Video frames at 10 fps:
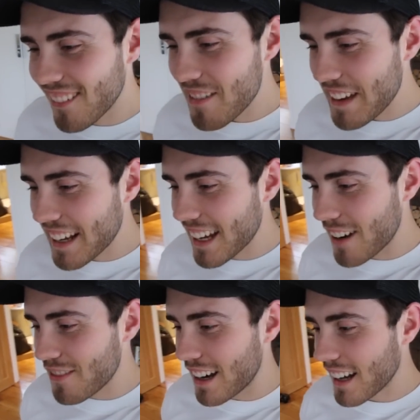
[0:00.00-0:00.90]
My big
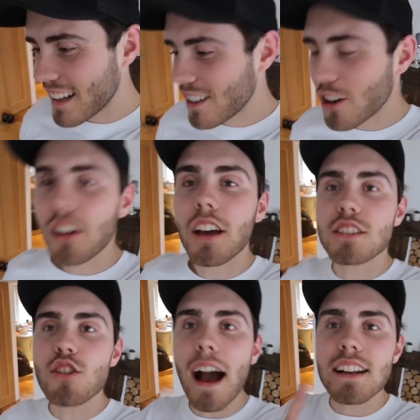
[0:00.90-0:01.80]
camera. Although
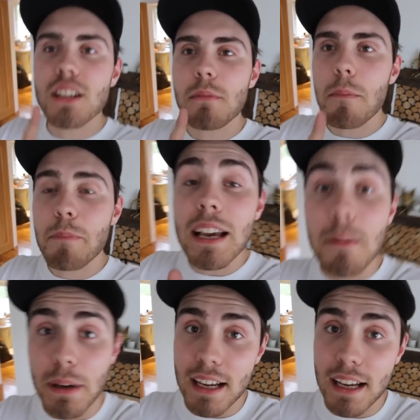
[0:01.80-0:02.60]
it's not actually my big